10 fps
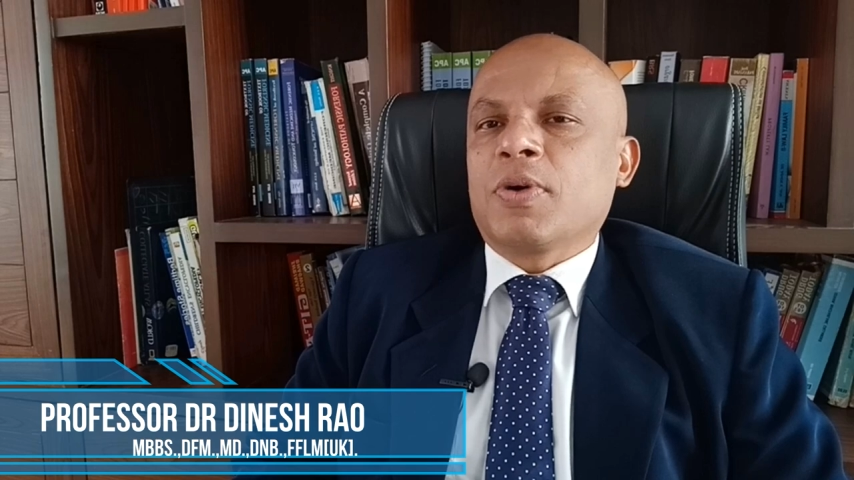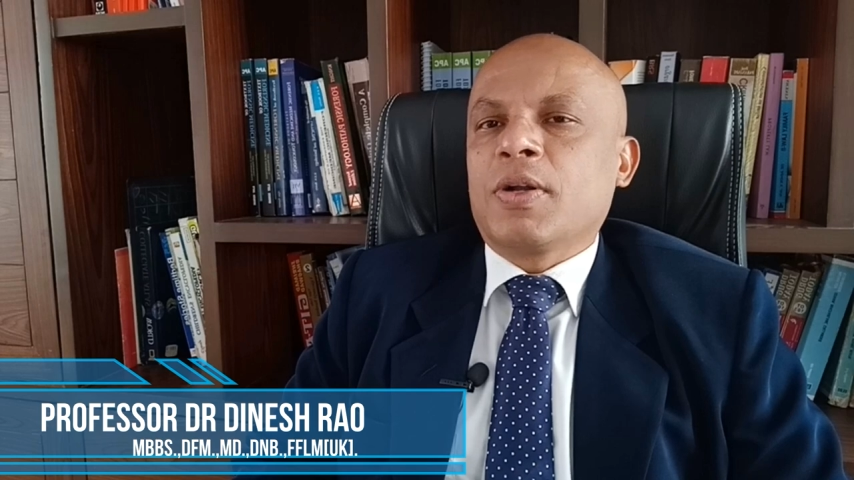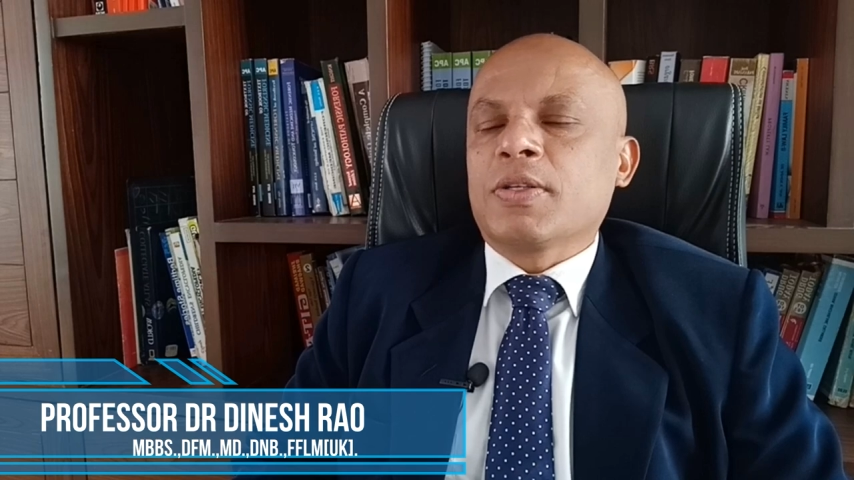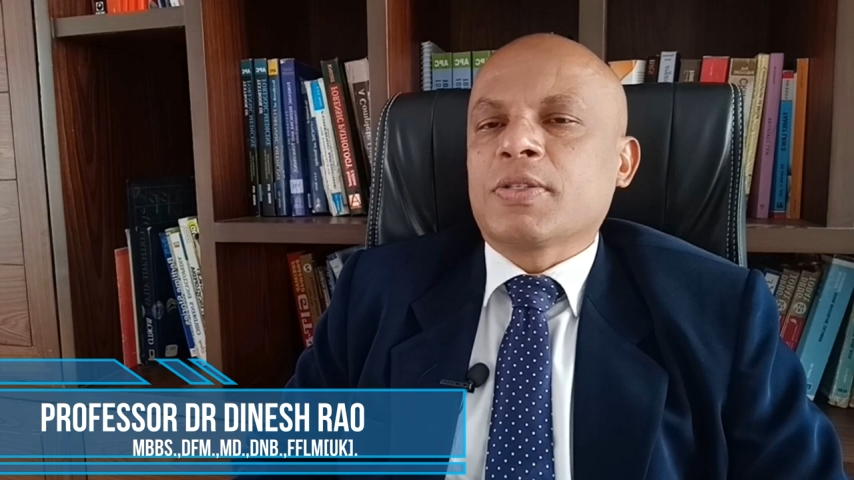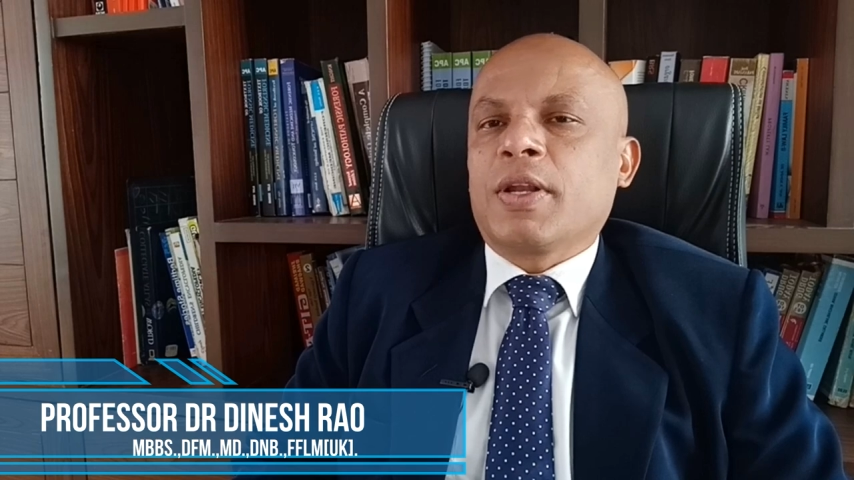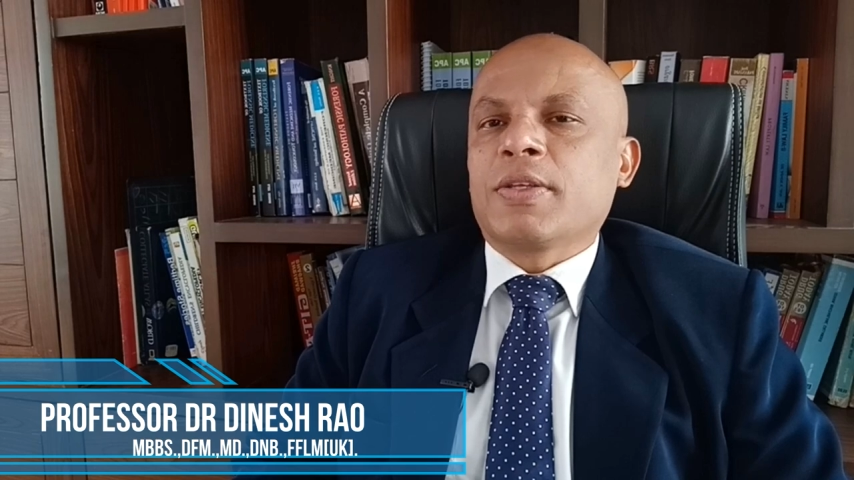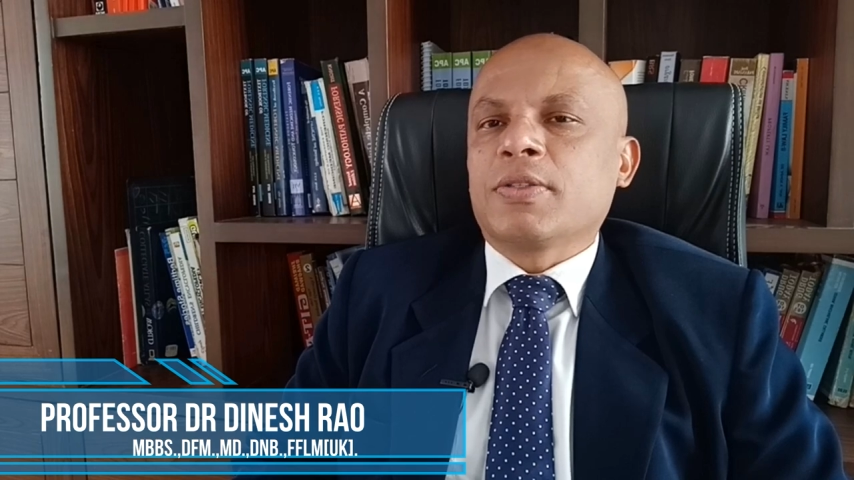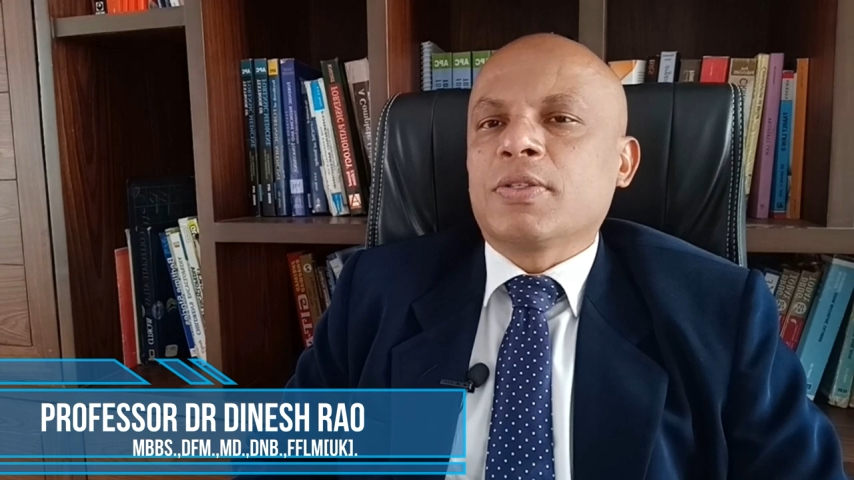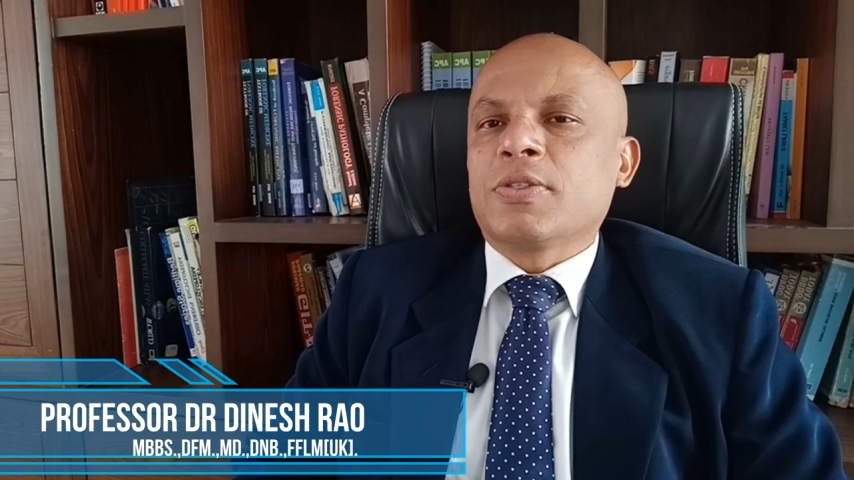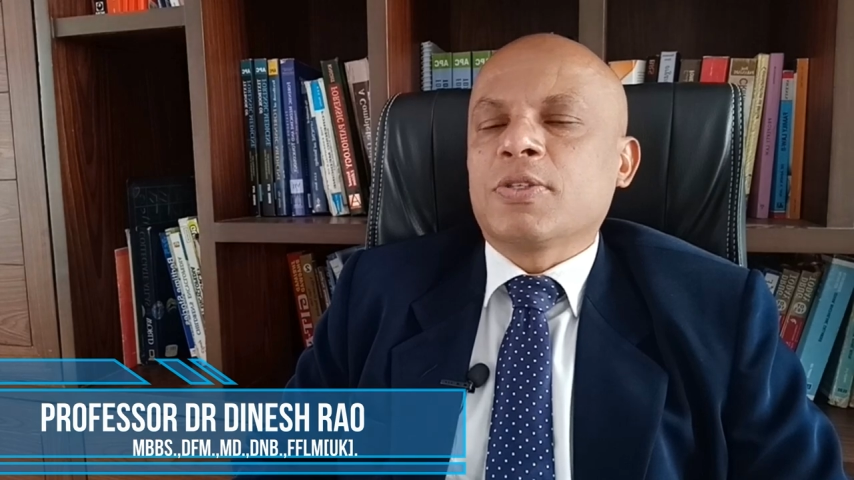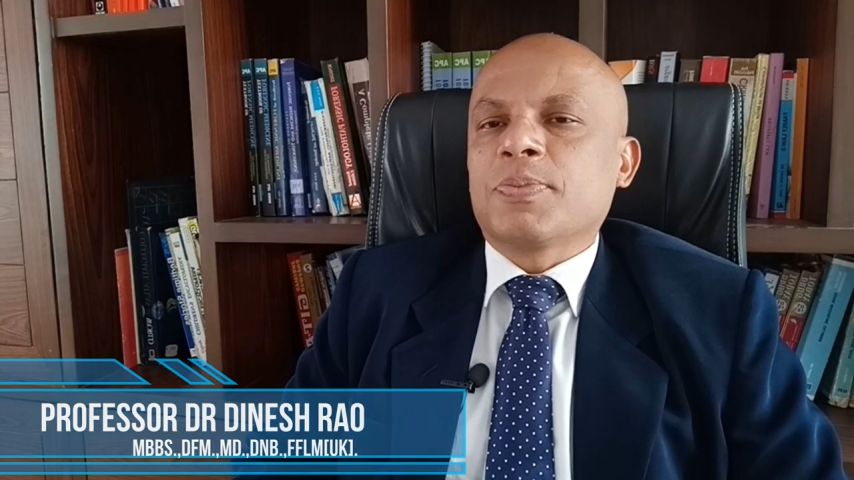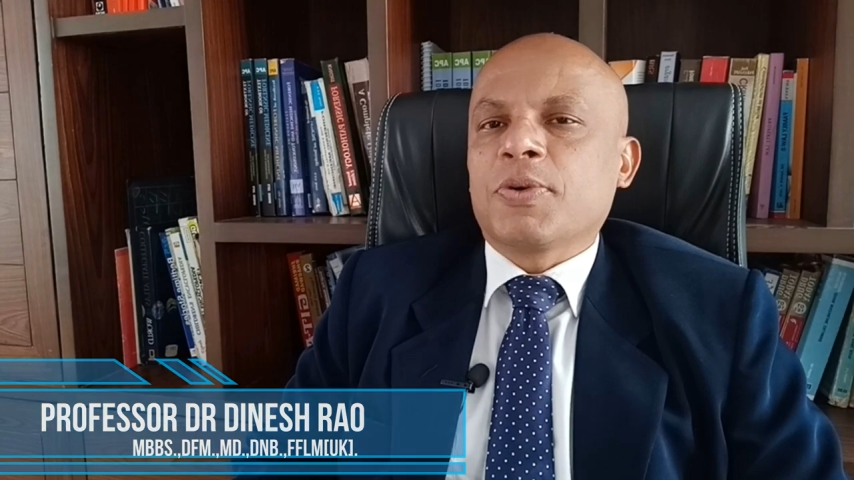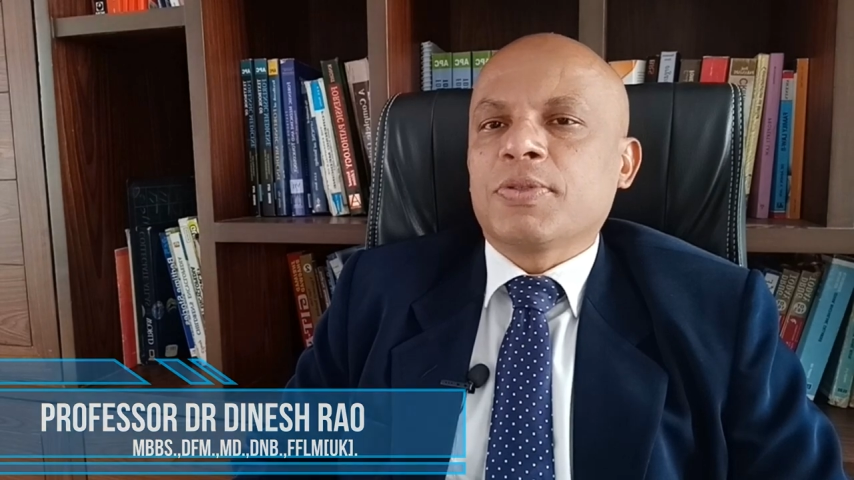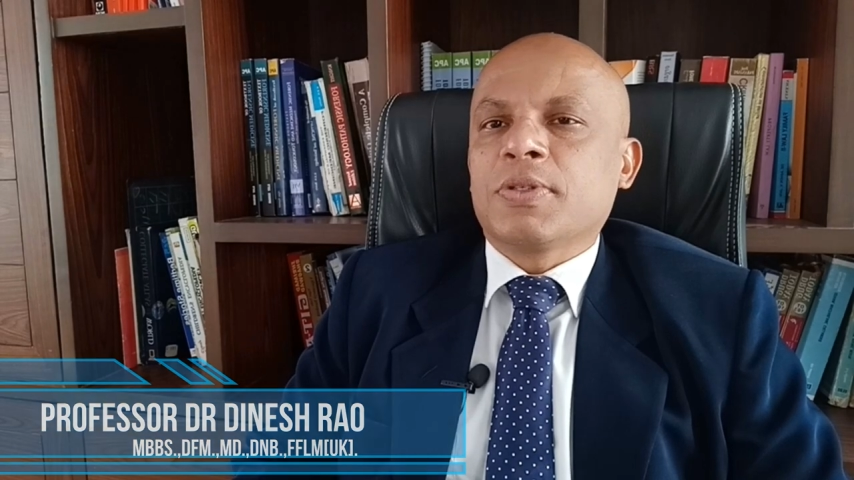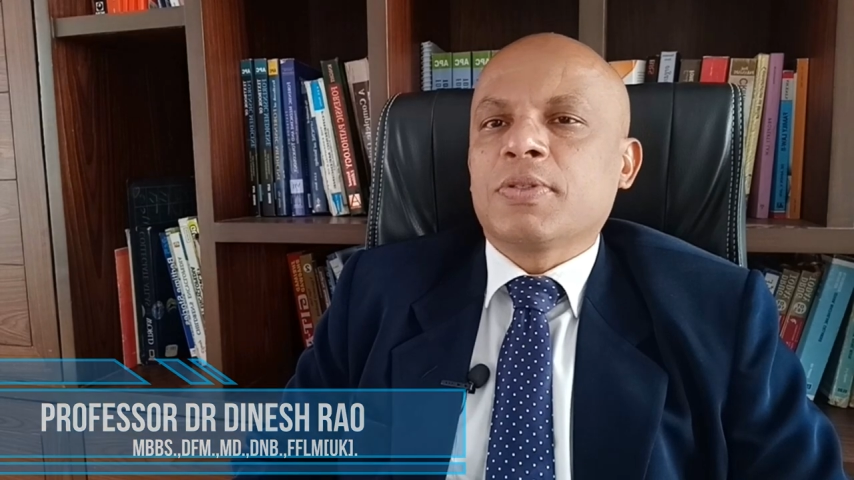understanding the disease
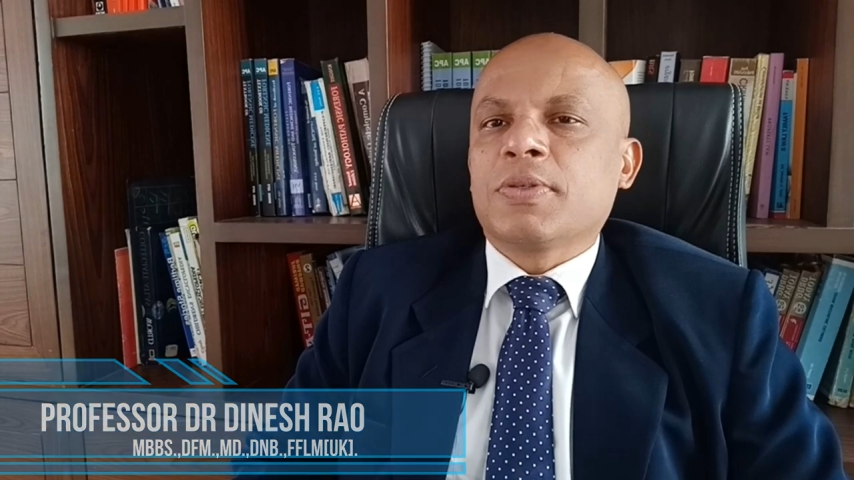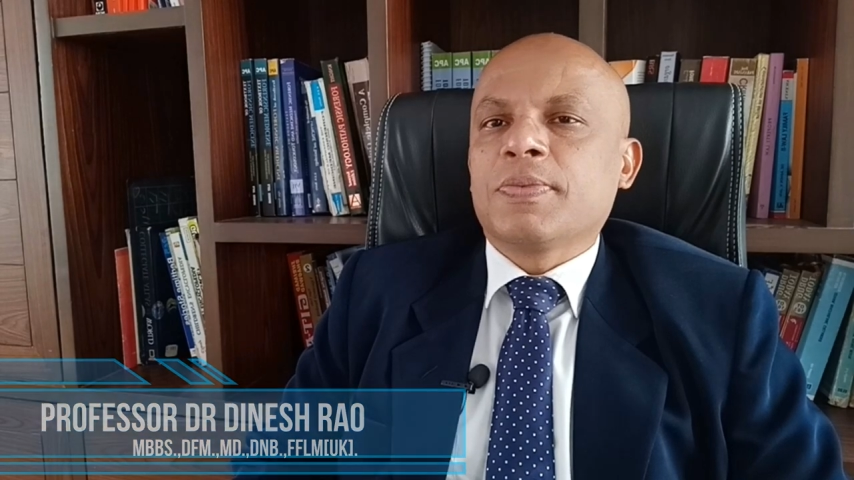process.